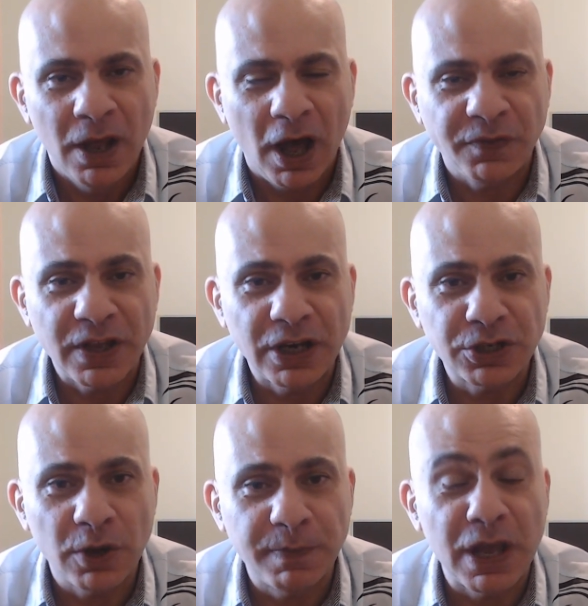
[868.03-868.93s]
I think
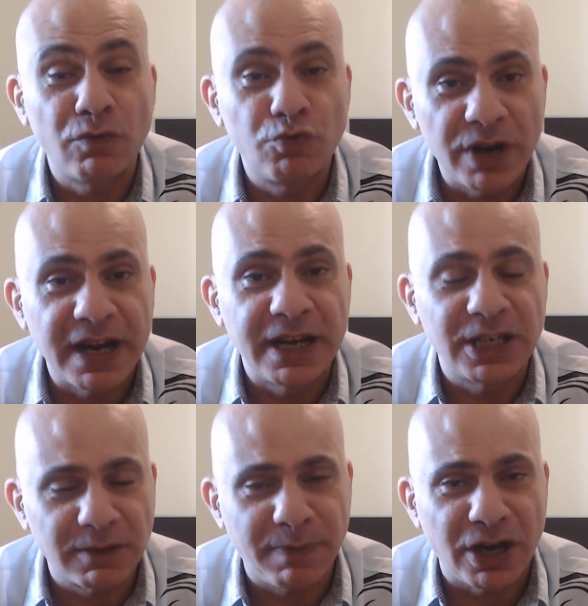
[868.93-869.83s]
this could be a really
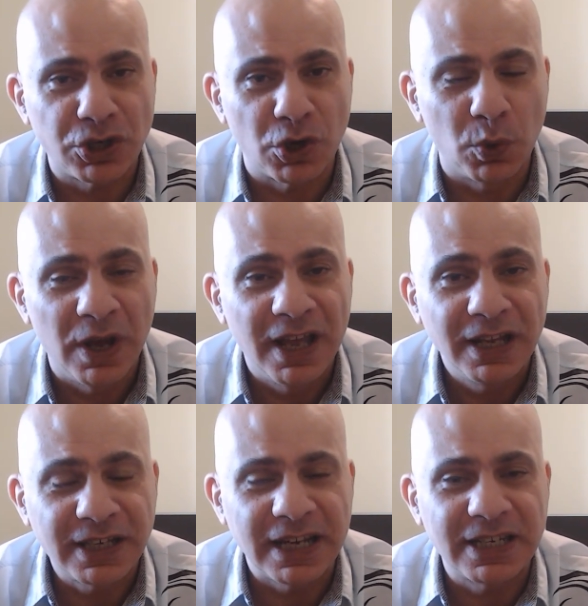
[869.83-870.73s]
special
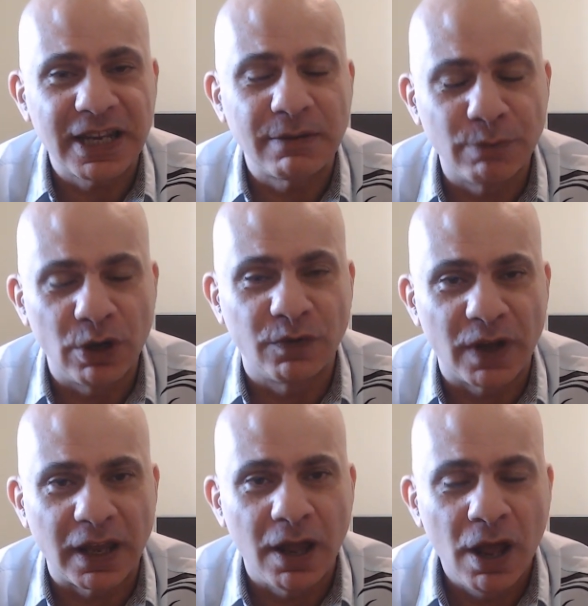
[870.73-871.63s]
DC
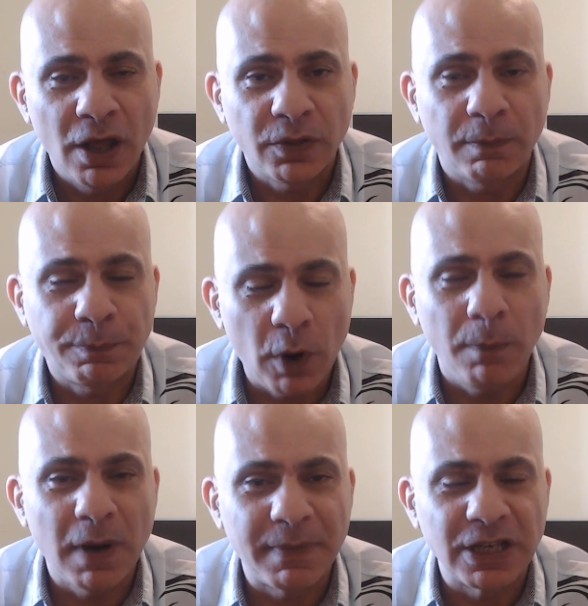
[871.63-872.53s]
movie. The
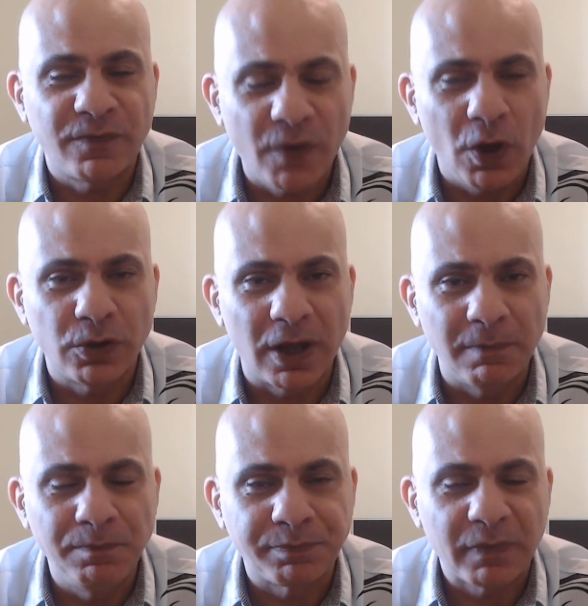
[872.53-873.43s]
problem is for
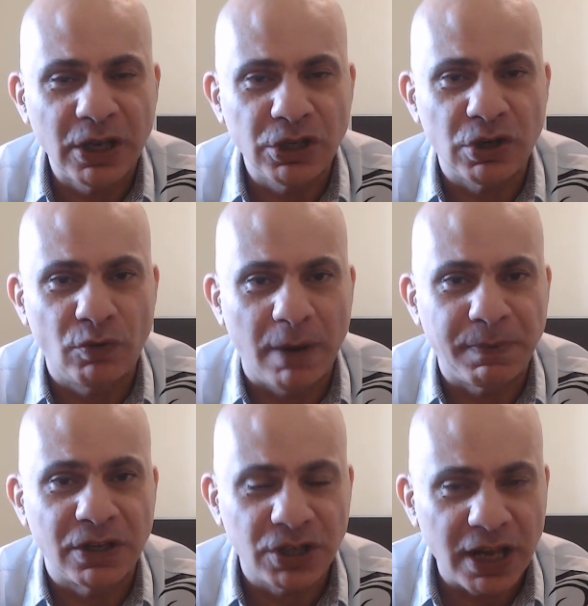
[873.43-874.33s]
them is the
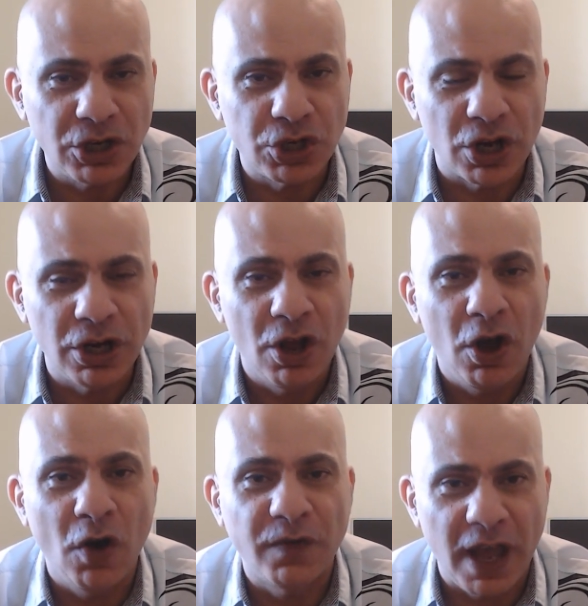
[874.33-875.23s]
reputation
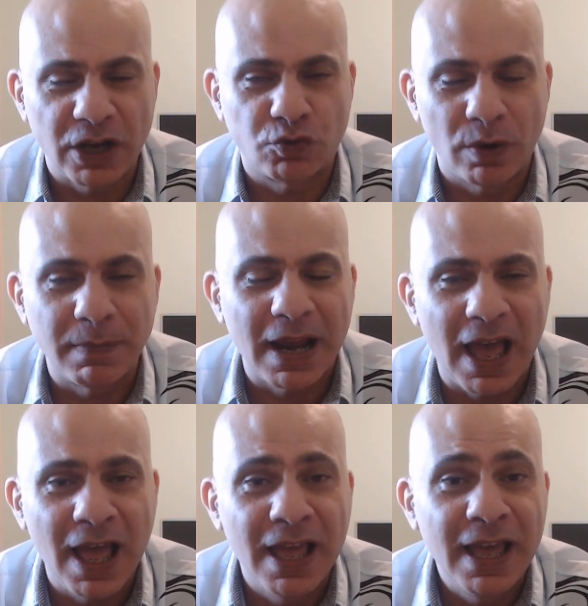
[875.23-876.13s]
of Ezra
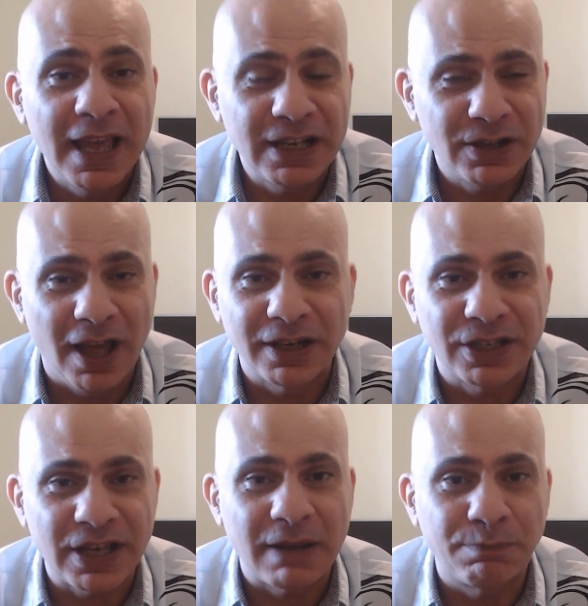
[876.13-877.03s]
Miller. It's like the
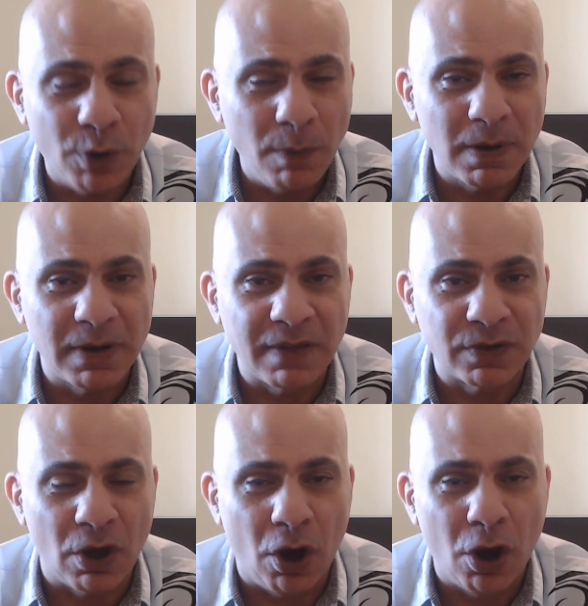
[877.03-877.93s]
same problem
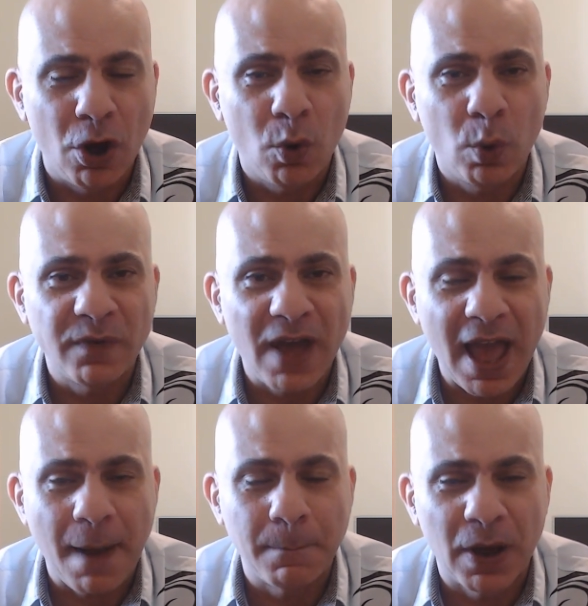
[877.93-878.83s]
they've got with
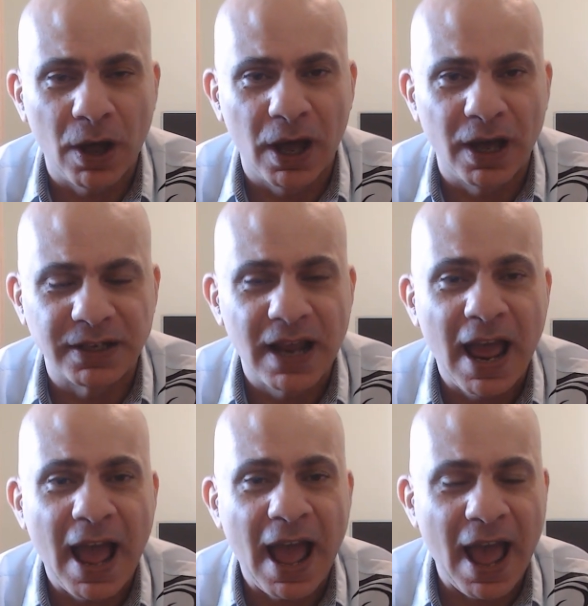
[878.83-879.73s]
Amber Heard.
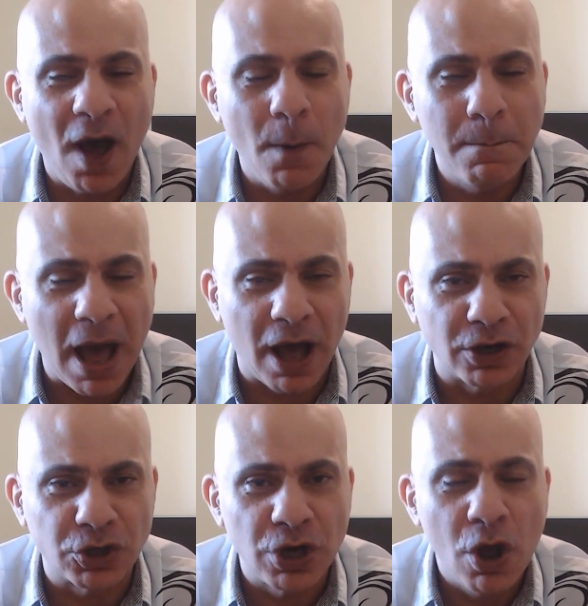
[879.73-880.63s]
How
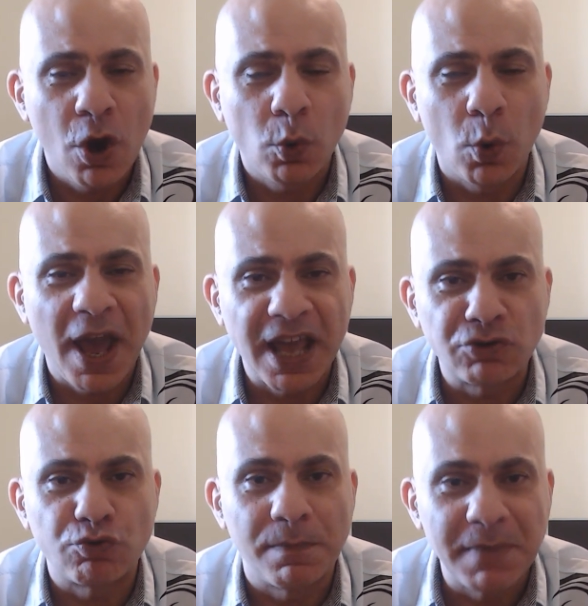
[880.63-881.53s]
much will
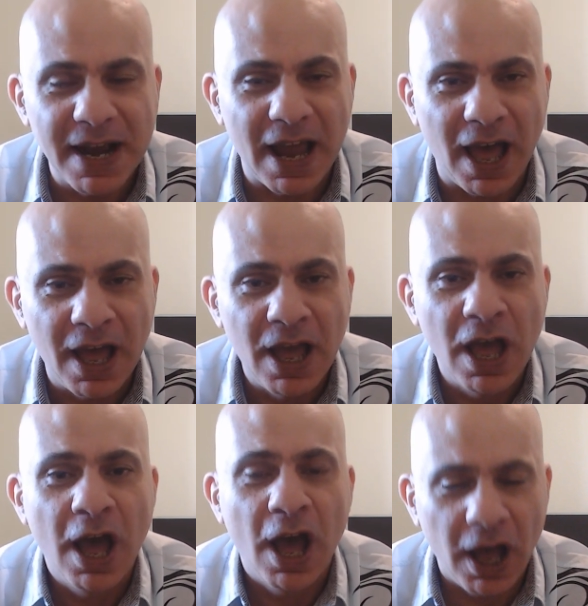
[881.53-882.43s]
Ezra Miller
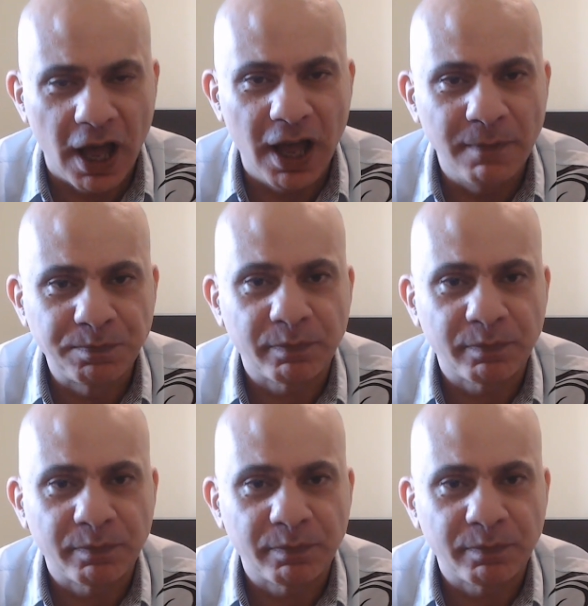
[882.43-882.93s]
hurt